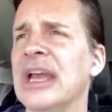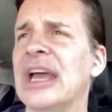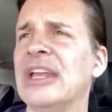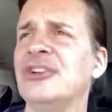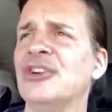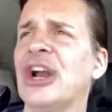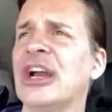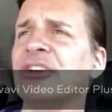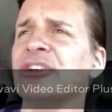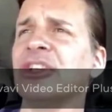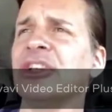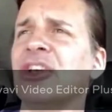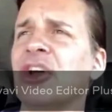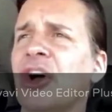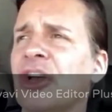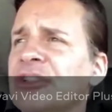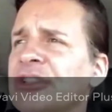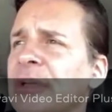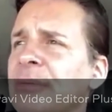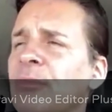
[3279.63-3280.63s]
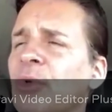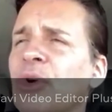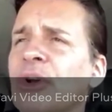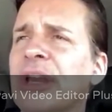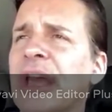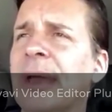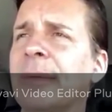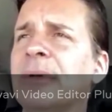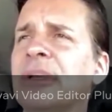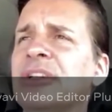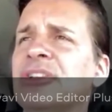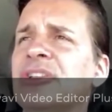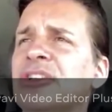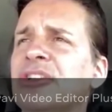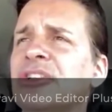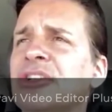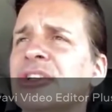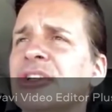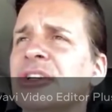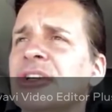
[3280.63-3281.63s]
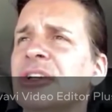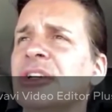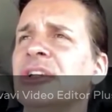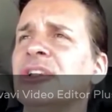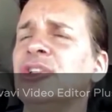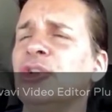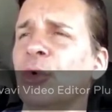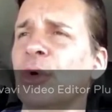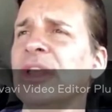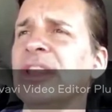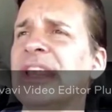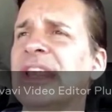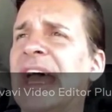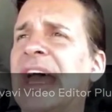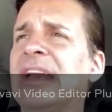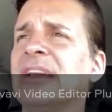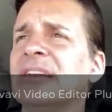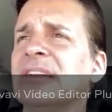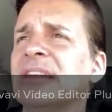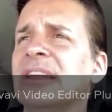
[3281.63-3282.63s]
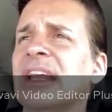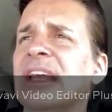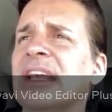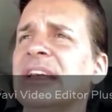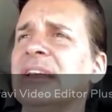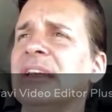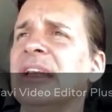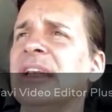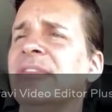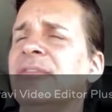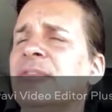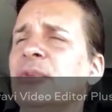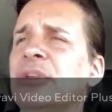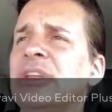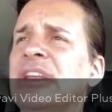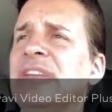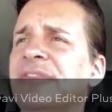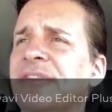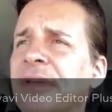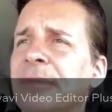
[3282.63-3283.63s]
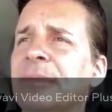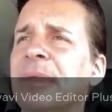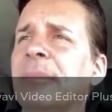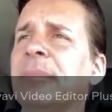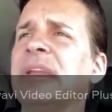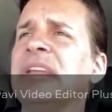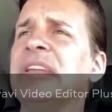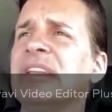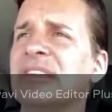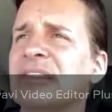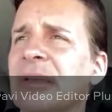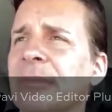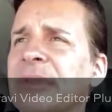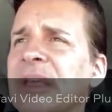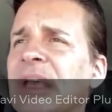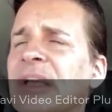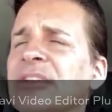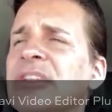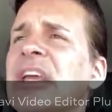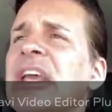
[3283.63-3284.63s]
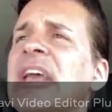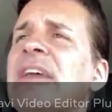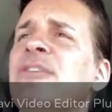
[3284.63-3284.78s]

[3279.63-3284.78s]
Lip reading: and you're actually causing more damage doing that than if you defib them and did something else.